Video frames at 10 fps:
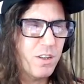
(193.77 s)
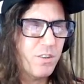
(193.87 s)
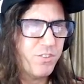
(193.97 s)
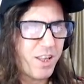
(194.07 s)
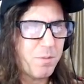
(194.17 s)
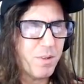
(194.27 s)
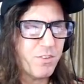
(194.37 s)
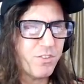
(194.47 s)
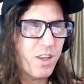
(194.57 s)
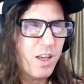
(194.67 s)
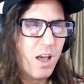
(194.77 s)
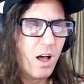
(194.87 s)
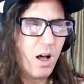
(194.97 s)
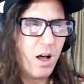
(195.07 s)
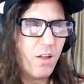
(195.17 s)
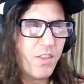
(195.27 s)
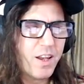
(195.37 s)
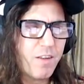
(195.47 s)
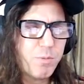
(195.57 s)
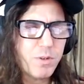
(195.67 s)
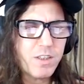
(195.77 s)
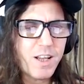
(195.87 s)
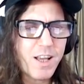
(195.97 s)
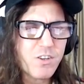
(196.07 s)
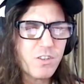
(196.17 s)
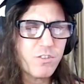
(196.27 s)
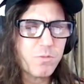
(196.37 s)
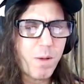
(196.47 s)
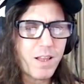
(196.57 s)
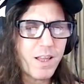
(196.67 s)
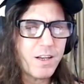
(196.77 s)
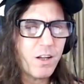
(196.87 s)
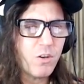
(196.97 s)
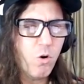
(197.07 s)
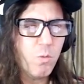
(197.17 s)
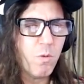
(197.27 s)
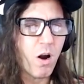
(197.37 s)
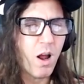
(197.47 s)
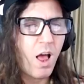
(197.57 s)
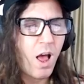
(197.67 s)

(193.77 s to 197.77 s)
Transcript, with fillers: statements uh, that have put the national spotlight on Omar,